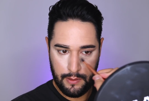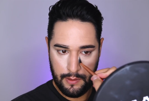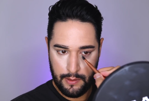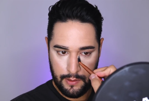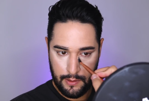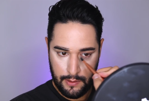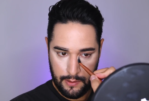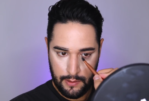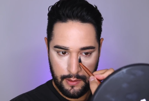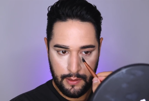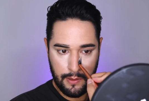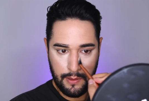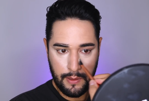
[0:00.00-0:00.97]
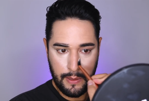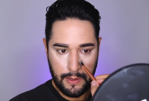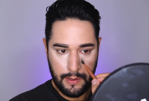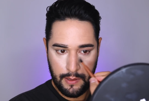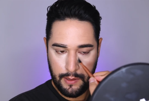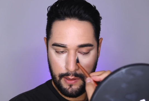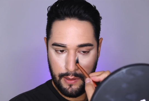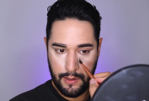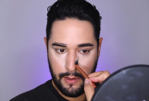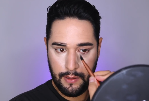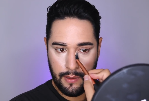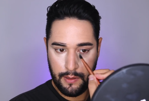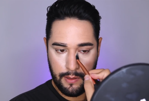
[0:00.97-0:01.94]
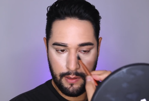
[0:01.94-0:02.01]

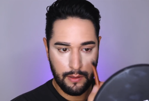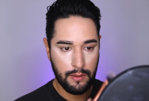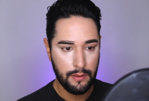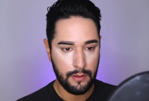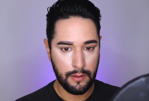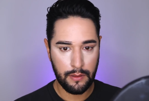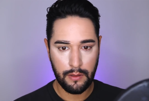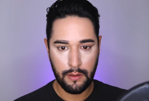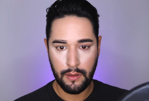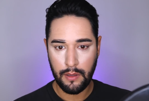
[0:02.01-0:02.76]
(no one is talking)